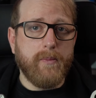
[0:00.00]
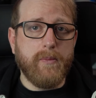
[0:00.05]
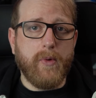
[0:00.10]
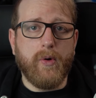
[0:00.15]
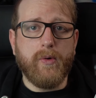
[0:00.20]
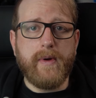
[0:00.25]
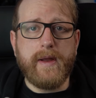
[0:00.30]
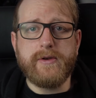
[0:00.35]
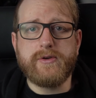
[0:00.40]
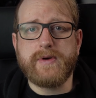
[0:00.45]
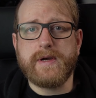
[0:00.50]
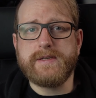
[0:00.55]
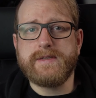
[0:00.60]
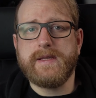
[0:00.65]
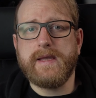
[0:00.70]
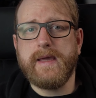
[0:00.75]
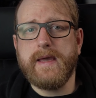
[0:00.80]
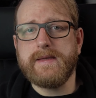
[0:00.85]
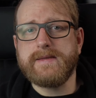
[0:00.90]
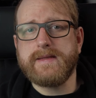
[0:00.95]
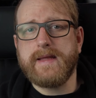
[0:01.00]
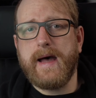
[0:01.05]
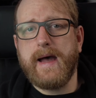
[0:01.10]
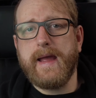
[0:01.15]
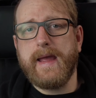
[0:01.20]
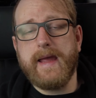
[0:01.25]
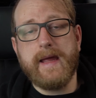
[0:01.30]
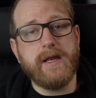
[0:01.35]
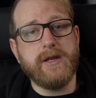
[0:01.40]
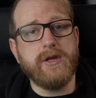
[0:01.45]
More interesting is
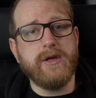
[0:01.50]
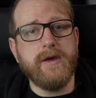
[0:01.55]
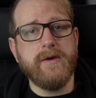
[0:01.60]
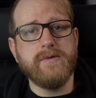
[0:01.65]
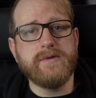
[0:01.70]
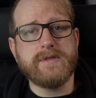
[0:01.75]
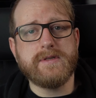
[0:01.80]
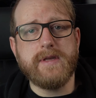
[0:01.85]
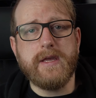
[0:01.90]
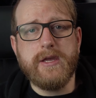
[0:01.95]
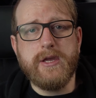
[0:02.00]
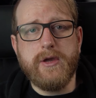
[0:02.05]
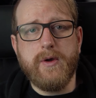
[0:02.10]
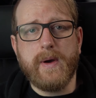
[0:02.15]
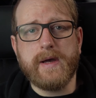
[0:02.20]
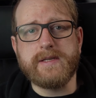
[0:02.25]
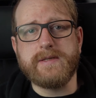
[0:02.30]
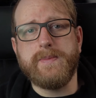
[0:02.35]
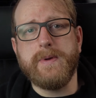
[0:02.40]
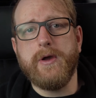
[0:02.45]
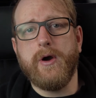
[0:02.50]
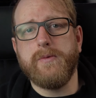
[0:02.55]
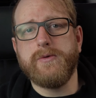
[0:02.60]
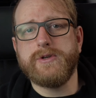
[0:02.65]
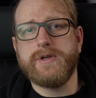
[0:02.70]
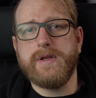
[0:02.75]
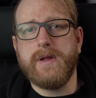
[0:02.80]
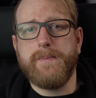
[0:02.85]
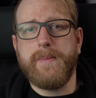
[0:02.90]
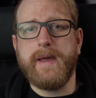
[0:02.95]
that in use the USB
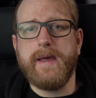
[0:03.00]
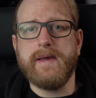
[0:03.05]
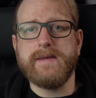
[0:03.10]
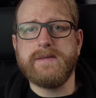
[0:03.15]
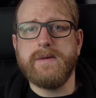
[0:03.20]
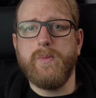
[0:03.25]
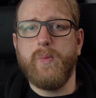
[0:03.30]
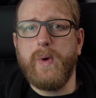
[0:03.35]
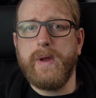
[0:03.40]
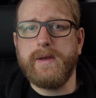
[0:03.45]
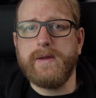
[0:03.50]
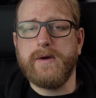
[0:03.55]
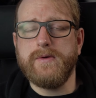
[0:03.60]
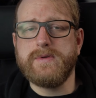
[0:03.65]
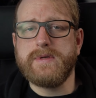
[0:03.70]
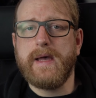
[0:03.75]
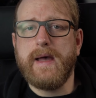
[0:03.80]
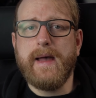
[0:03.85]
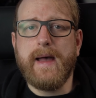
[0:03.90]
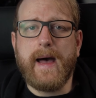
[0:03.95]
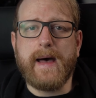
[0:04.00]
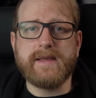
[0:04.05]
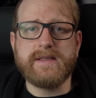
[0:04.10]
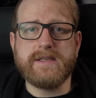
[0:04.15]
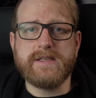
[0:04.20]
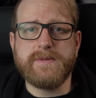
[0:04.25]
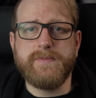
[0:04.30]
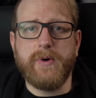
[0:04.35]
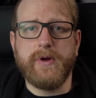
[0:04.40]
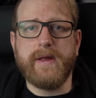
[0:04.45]
option appears in Windows as
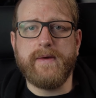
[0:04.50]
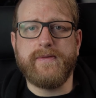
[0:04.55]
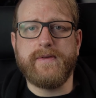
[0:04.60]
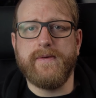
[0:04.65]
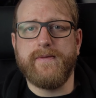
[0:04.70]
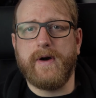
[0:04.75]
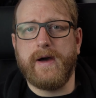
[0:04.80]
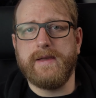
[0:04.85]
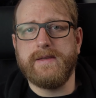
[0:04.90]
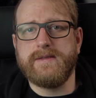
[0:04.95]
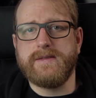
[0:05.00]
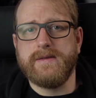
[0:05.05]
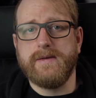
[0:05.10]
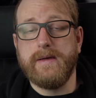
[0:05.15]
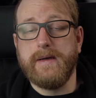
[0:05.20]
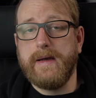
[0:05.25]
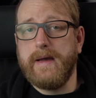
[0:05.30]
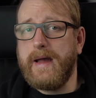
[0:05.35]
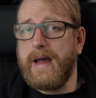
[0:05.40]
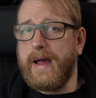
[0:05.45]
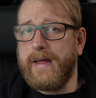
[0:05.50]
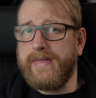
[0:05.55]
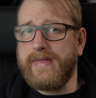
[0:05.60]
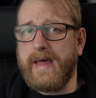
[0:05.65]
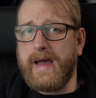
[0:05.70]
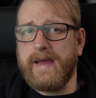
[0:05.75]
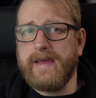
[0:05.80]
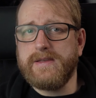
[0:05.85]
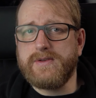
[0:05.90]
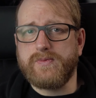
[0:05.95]
a SPDIF device, and
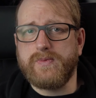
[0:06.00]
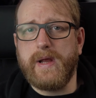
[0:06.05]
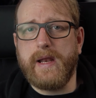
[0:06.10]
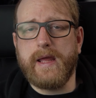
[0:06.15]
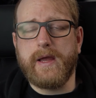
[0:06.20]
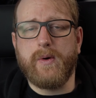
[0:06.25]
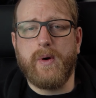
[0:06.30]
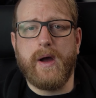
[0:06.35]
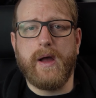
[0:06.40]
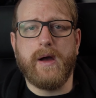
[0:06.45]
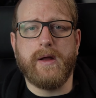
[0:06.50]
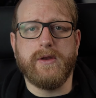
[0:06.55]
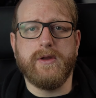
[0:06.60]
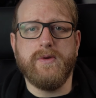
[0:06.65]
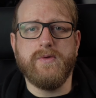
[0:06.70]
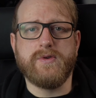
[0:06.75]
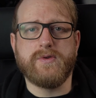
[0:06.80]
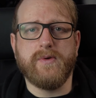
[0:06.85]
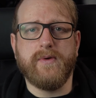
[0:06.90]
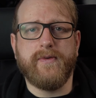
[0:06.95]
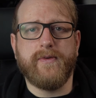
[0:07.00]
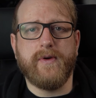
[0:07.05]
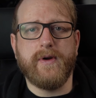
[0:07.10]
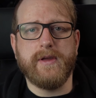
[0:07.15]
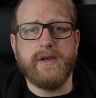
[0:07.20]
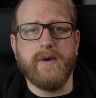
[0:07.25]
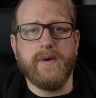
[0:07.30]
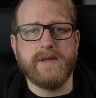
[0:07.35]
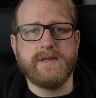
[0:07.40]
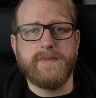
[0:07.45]
that is really quite unusual for
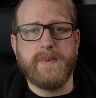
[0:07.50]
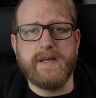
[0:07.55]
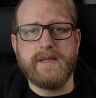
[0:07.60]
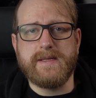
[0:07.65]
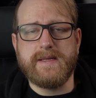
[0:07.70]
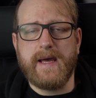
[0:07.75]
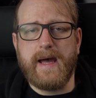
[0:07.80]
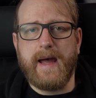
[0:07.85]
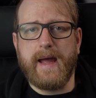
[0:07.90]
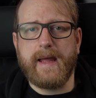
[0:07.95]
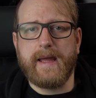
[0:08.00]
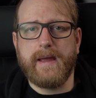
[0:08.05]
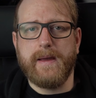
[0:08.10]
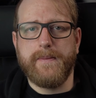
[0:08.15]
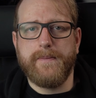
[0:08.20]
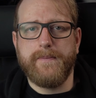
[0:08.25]
a USB DAC.